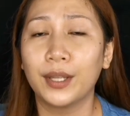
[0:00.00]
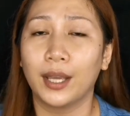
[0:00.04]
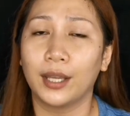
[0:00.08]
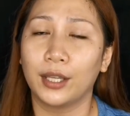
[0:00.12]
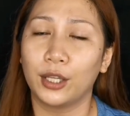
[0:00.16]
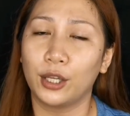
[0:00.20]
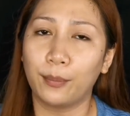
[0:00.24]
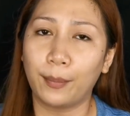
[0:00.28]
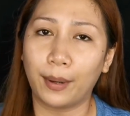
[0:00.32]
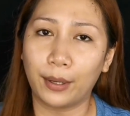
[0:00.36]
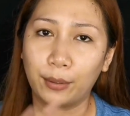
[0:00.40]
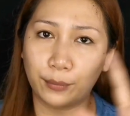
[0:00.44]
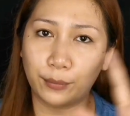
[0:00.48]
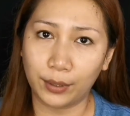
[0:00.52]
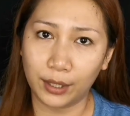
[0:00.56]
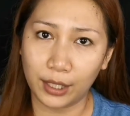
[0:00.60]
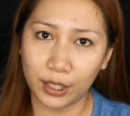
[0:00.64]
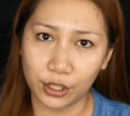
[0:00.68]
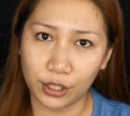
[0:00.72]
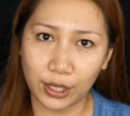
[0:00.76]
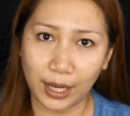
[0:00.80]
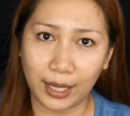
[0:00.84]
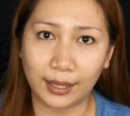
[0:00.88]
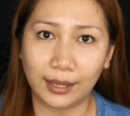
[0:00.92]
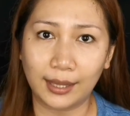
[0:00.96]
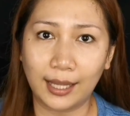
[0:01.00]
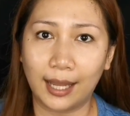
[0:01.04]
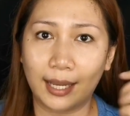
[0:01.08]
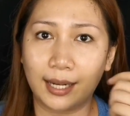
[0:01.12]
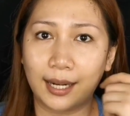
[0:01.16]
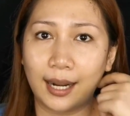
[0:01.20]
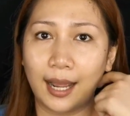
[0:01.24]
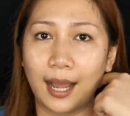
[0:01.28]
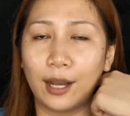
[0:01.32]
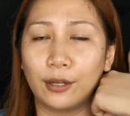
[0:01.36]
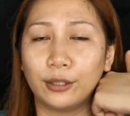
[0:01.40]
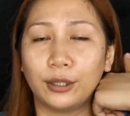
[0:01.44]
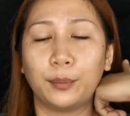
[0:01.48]
You might wanna check that
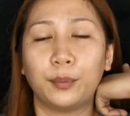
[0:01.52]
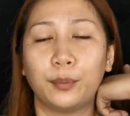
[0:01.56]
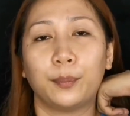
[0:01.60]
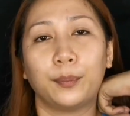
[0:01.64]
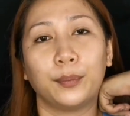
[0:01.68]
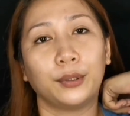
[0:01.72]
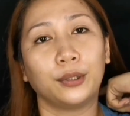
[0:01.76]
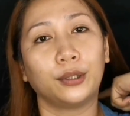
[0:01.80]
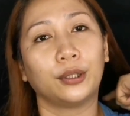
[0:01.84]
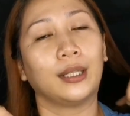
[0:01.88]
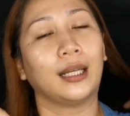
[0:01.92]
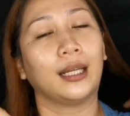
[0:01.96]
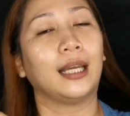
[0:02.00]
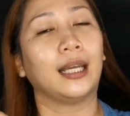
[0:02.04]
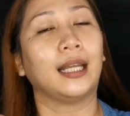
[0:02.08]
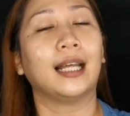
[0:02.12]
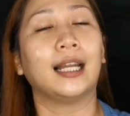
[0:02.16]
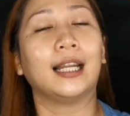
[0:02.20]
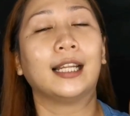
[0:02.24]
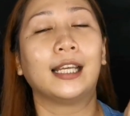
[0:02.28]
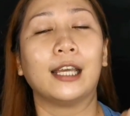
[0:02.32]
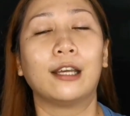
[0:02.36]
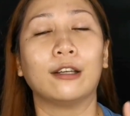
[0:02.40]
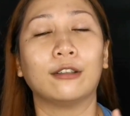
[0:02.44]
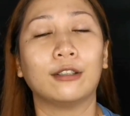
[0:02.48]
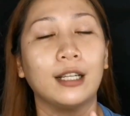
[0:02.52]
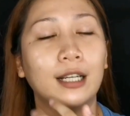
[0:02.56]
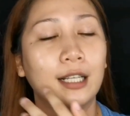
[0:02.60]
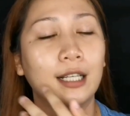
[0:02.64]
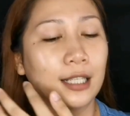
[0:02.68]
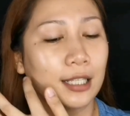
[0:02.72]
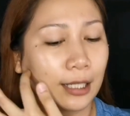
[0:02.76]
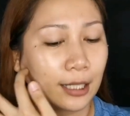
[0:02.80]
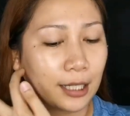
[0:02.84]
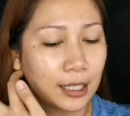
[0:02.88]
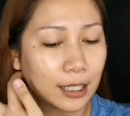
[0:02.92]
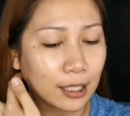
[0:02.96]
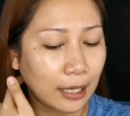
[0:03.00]
out. Ilalagay ko na lang
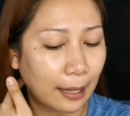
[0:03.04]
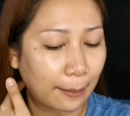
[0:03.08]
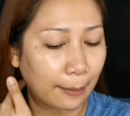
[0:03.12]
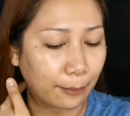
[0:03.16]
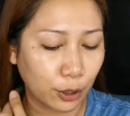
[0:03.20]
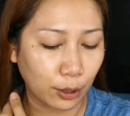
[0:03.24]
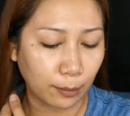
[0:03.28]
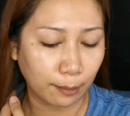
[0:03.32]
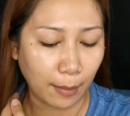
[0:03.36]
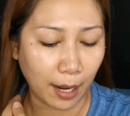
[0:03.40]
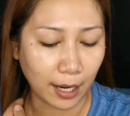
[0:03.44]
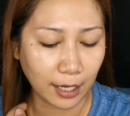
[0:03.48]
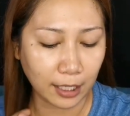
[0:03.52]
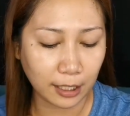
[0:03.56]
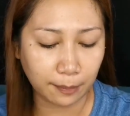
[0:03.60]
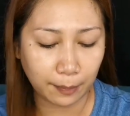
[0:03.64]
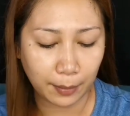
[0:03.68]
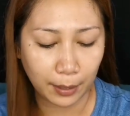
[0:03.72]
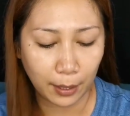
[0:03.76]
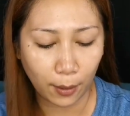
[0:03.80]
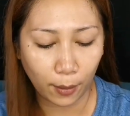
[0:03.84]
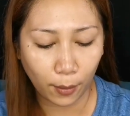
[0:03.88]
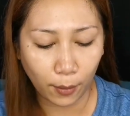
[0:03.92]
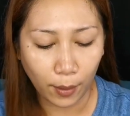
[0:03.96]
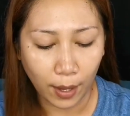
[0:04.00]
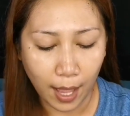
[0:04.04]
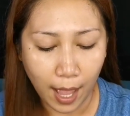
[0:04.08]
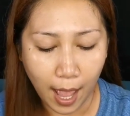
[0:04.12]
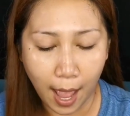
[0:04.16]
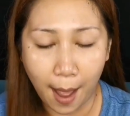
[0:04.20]
sa description box below.